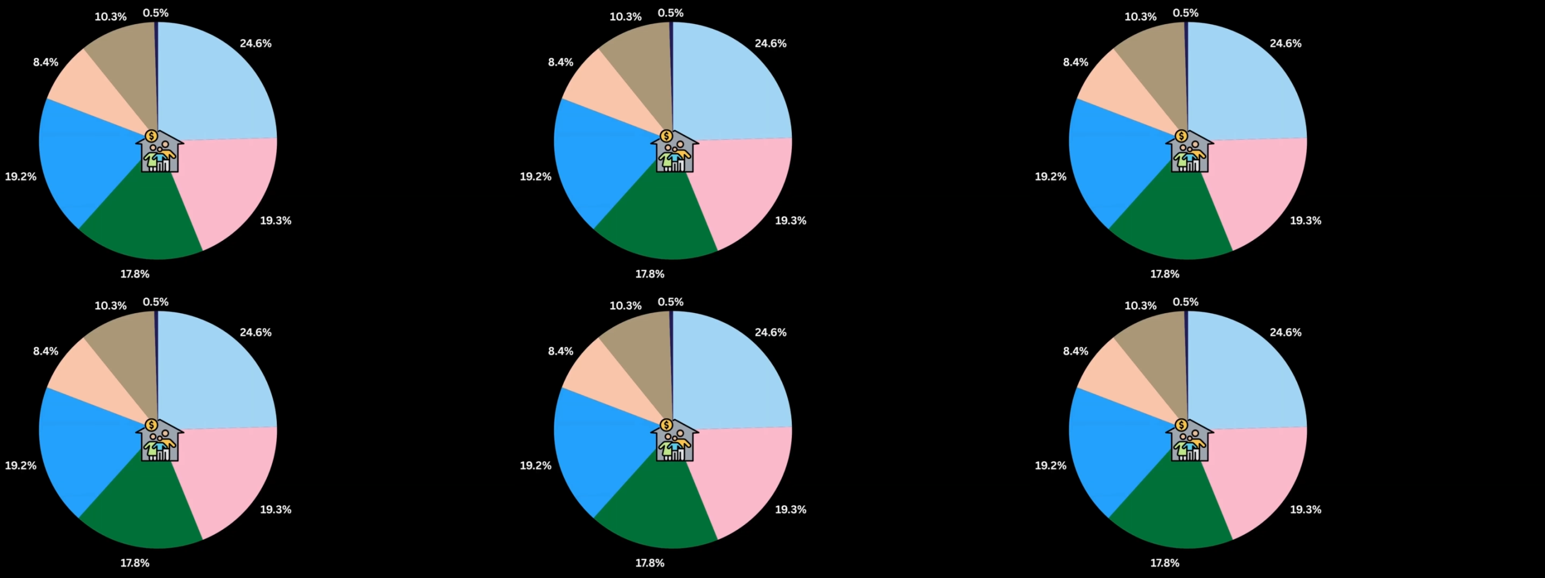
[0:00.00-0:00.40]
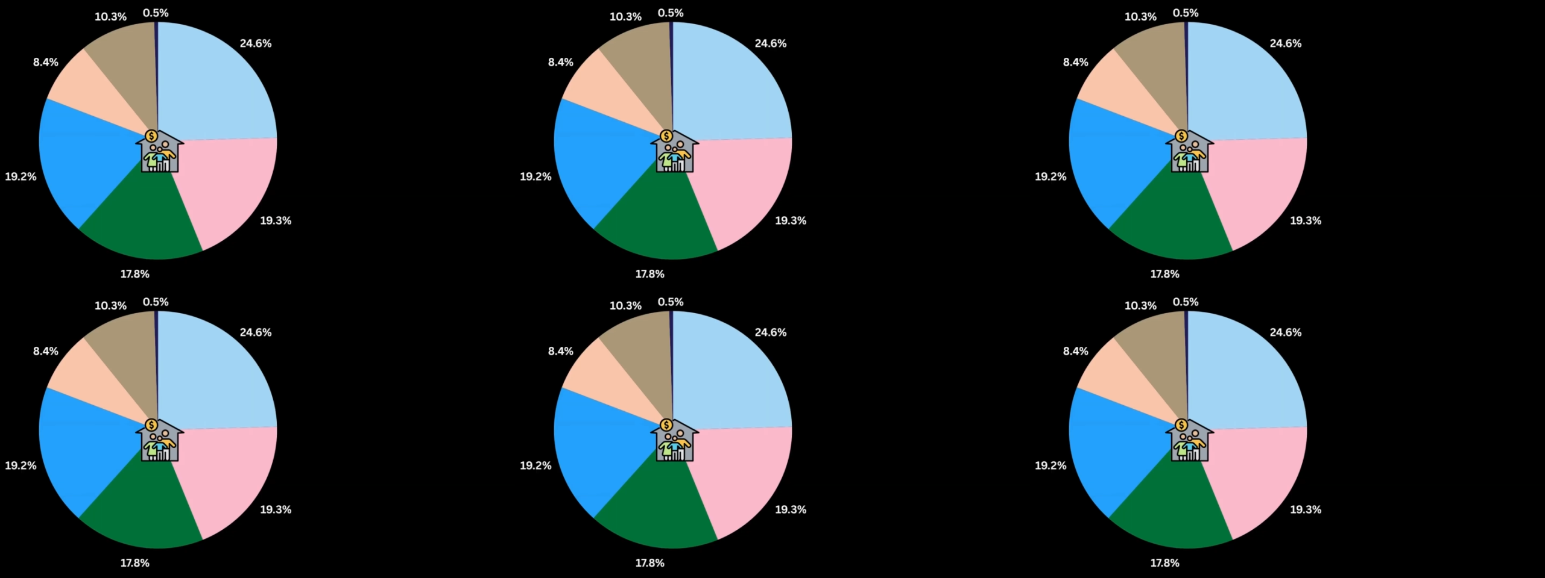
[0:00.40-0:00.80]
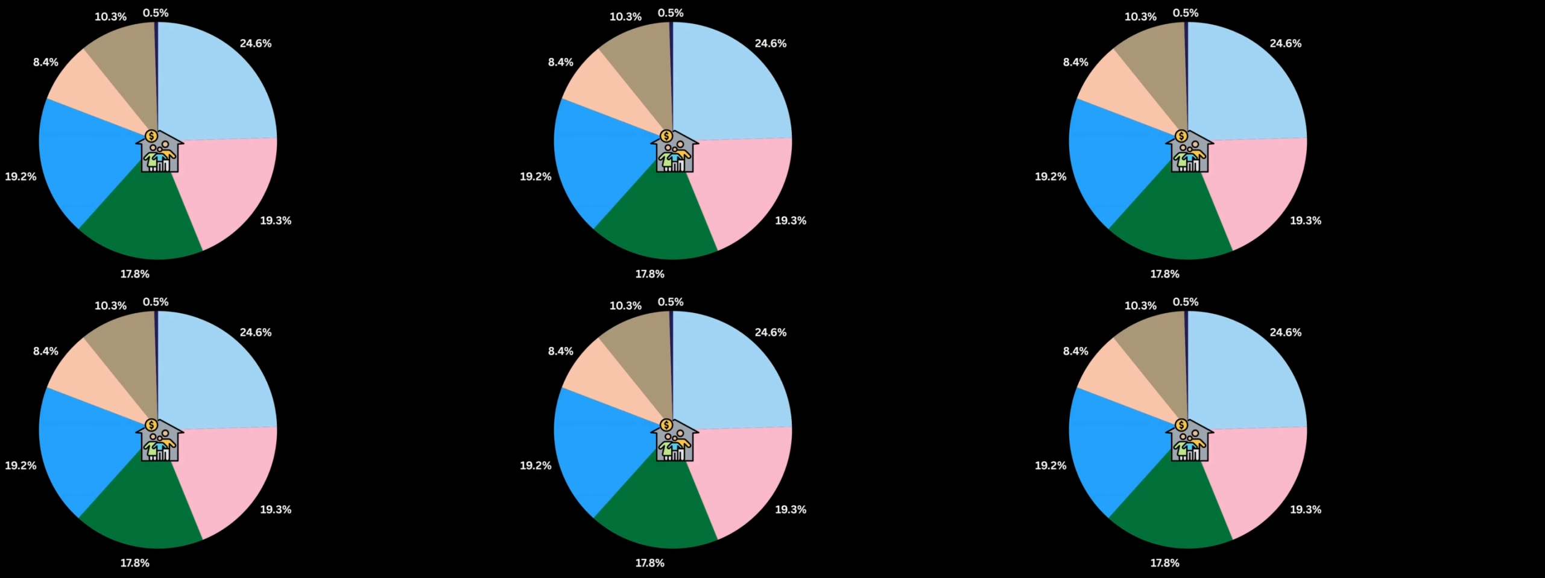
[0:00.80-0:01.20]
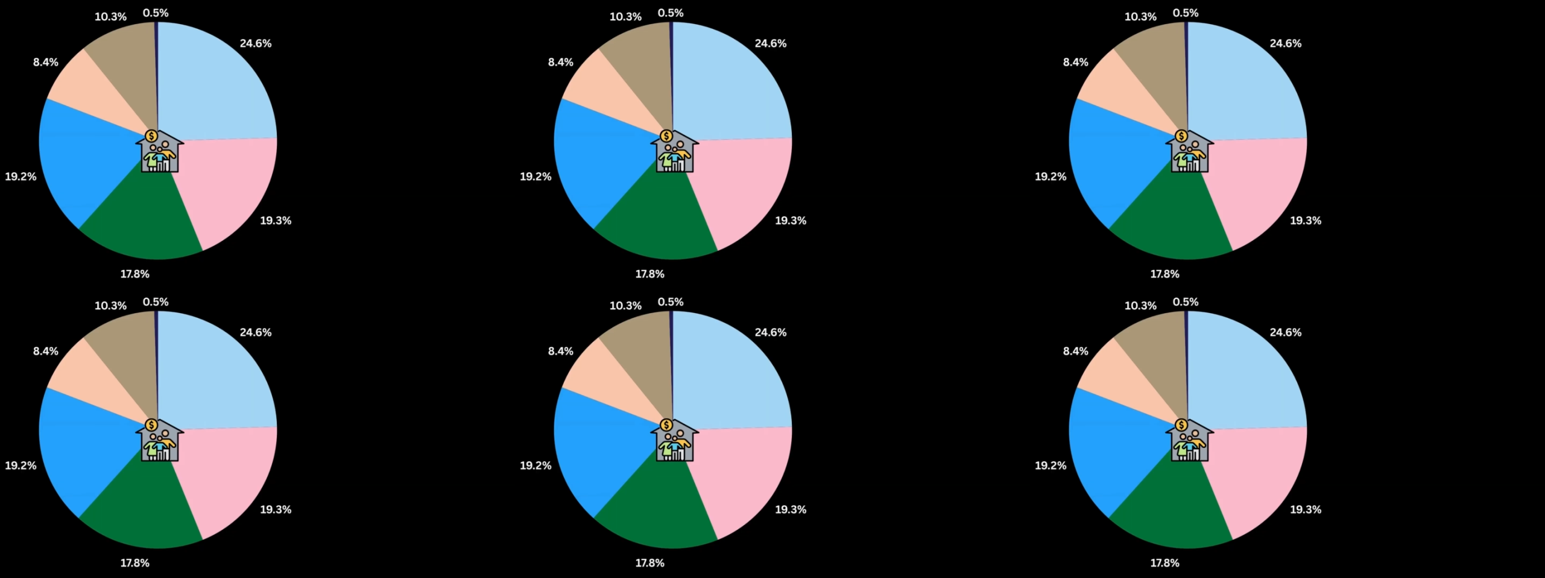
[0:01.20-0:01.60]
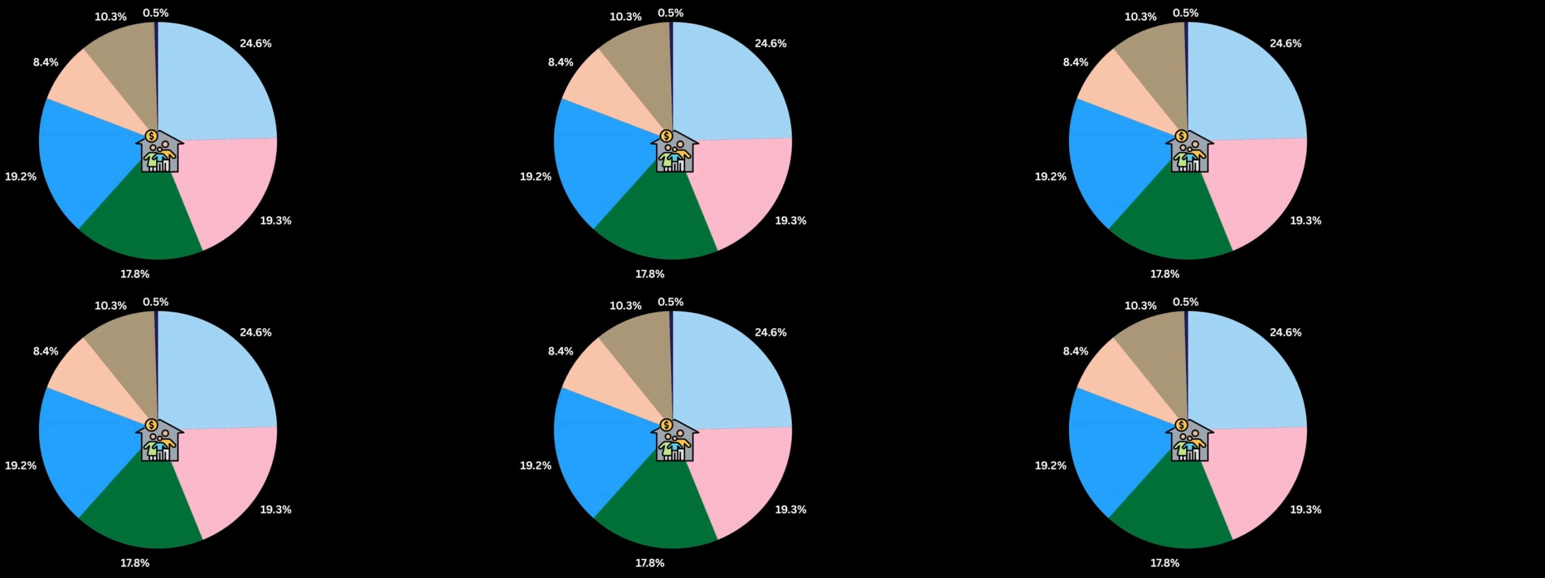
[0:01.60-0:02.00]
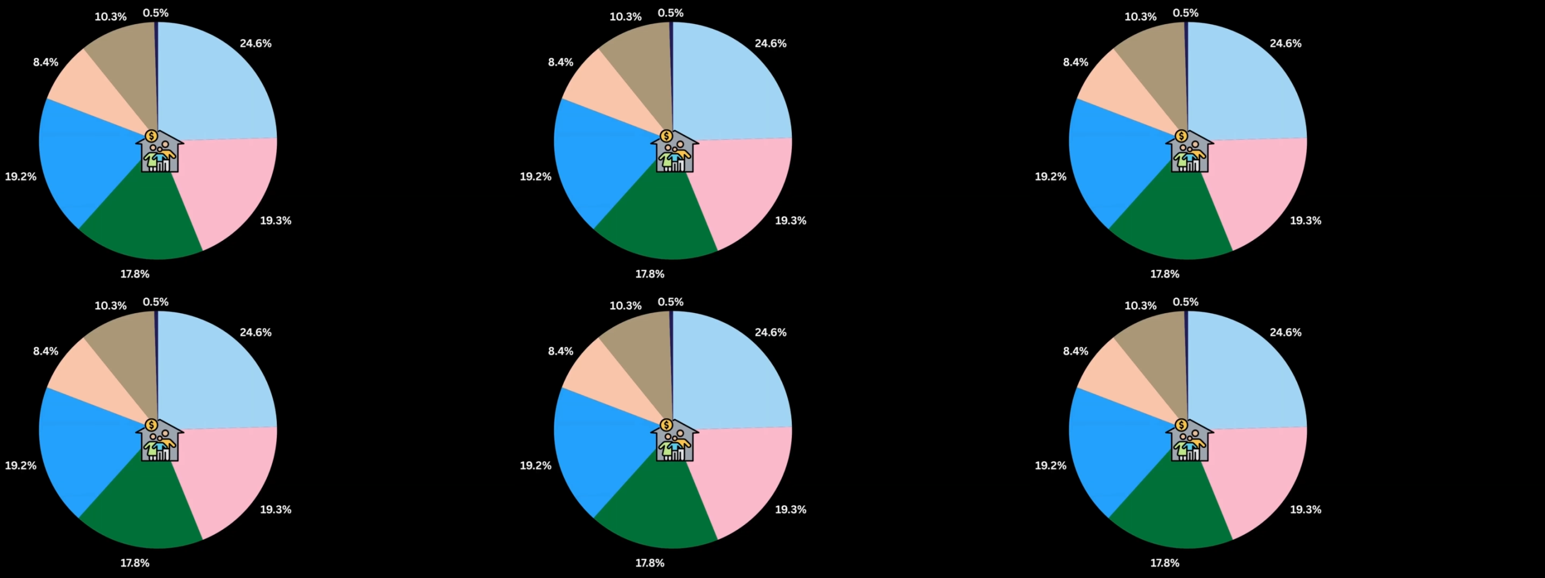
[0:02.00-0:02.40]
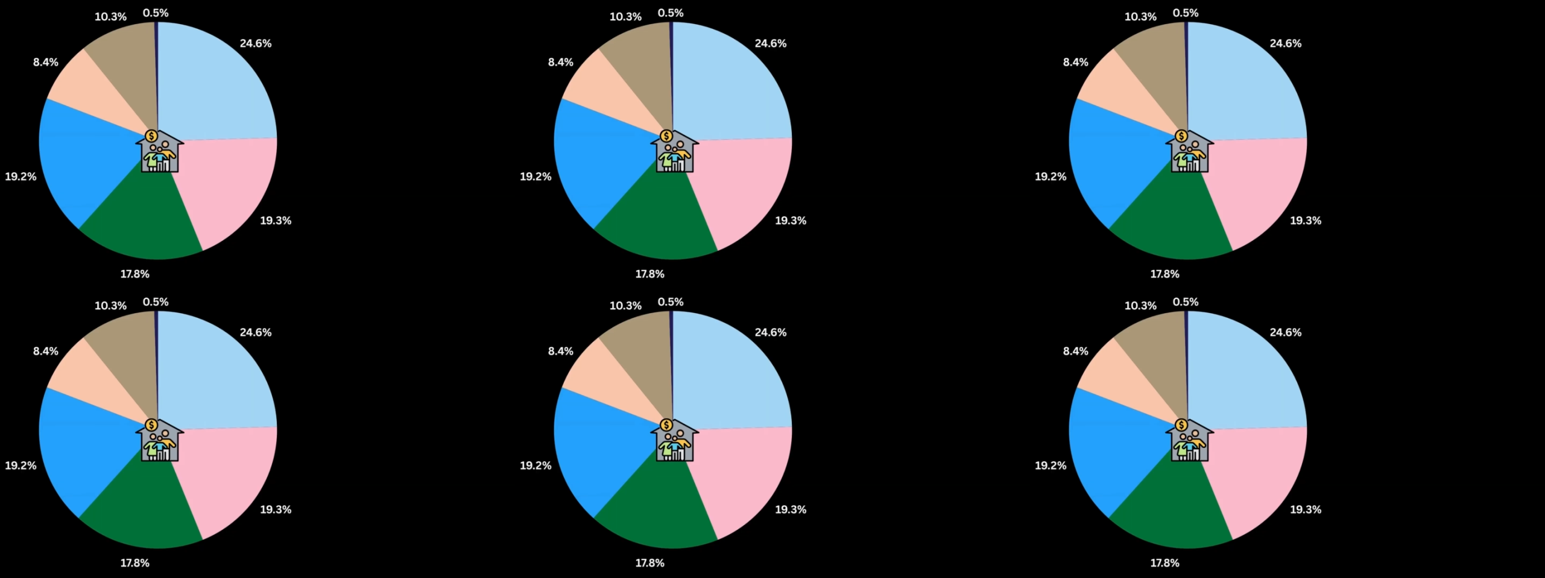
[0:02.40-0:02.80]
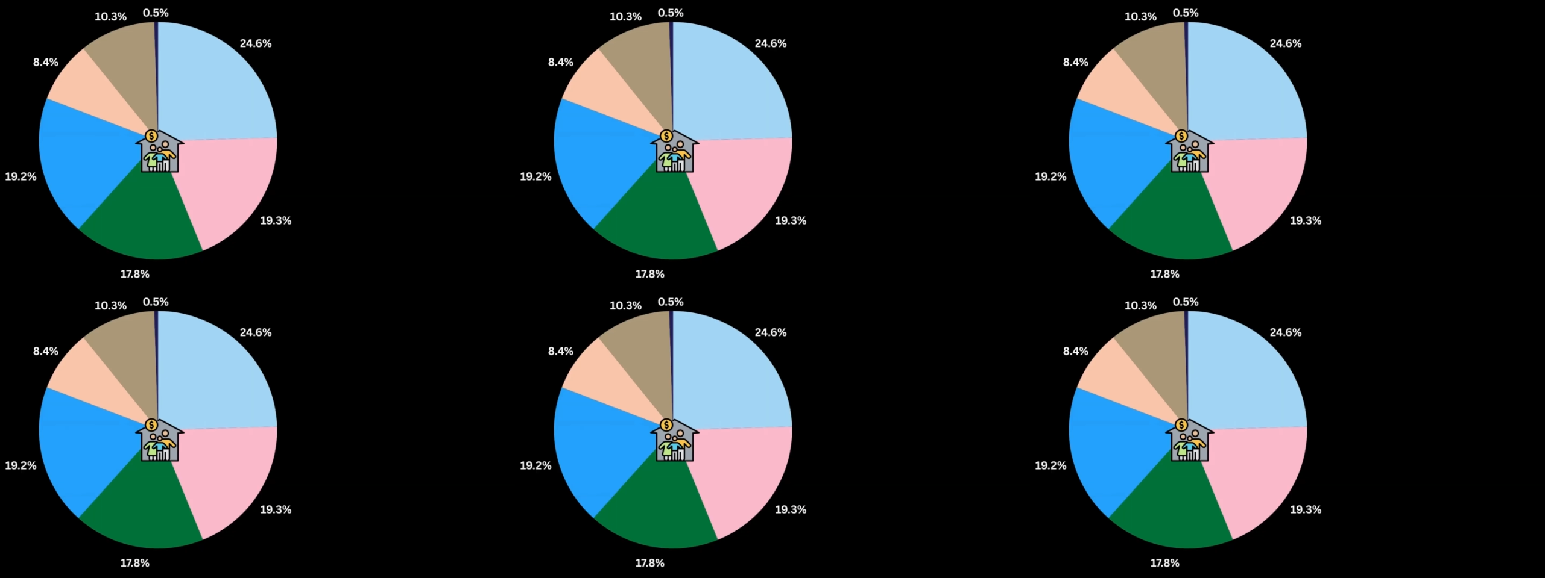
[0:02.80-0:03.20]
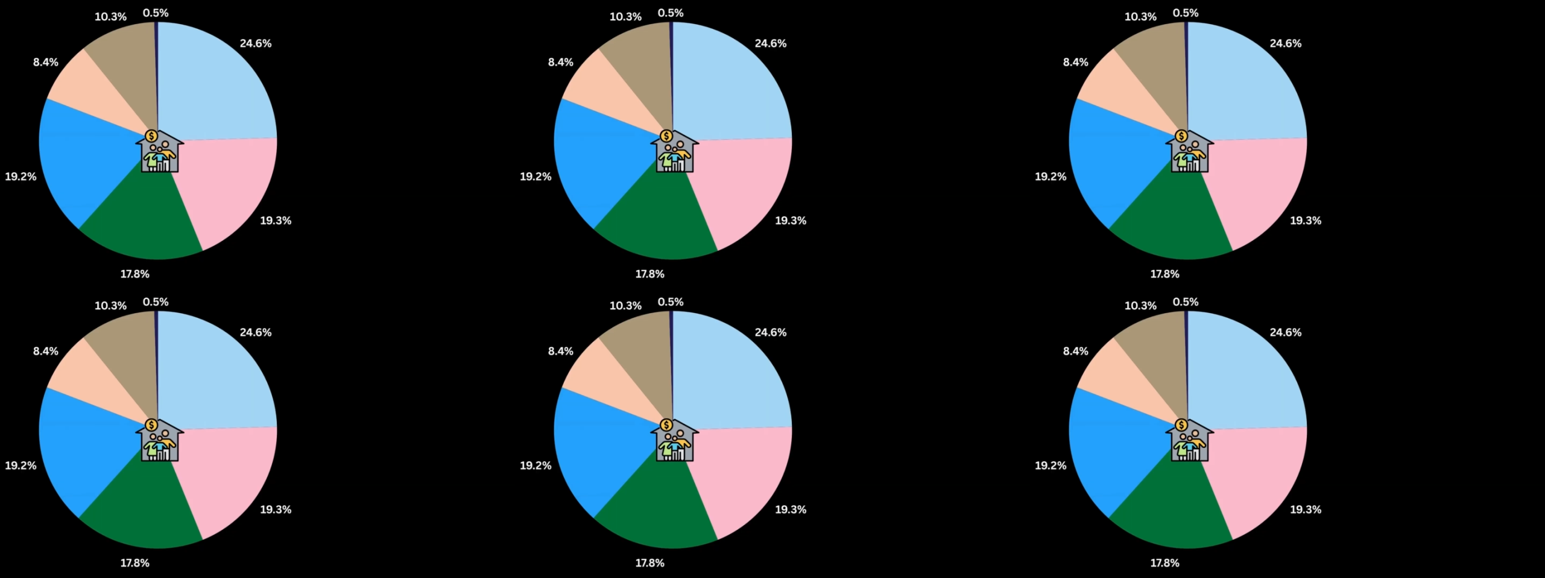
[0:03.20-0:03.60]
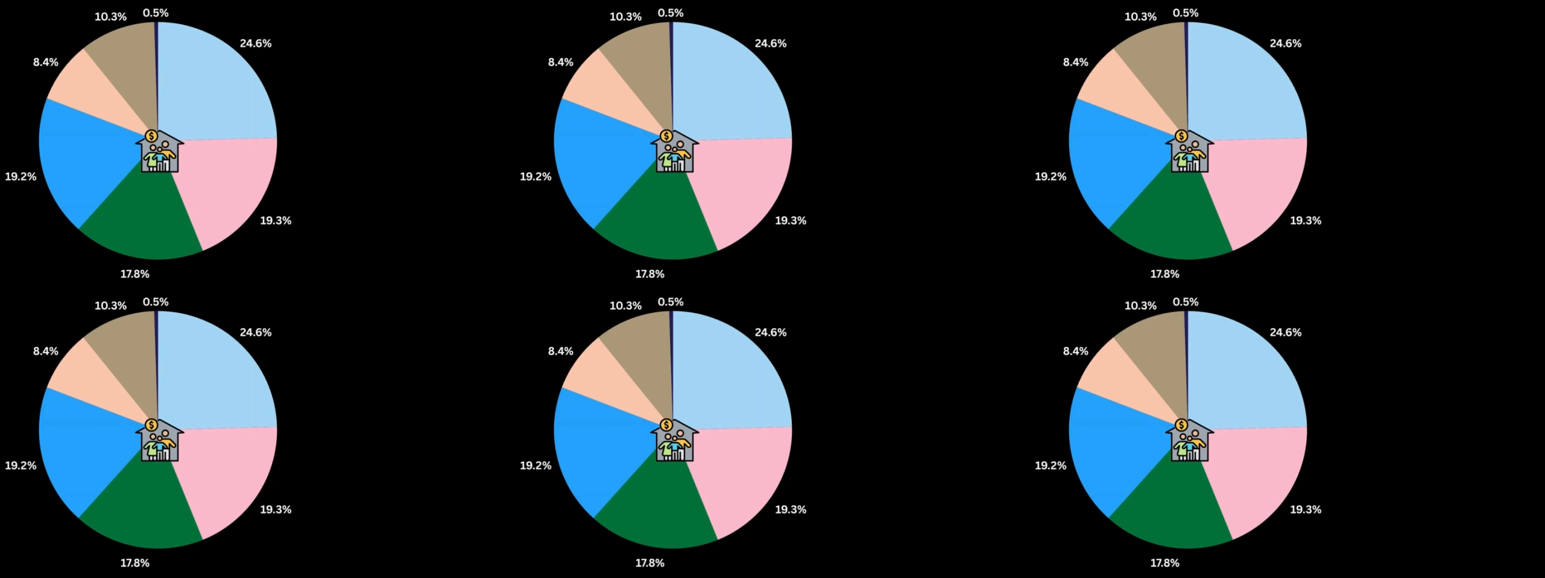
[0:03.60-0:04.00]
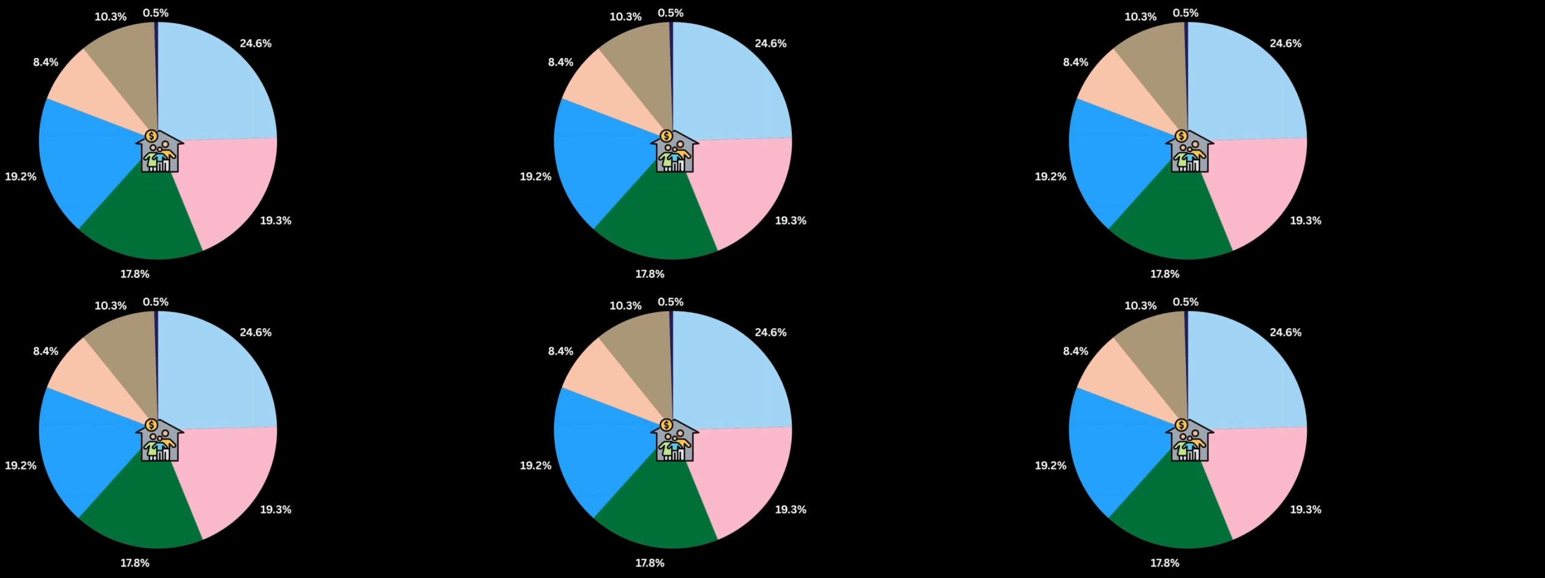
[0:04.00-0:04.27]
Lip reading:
[unreadable: no face in view]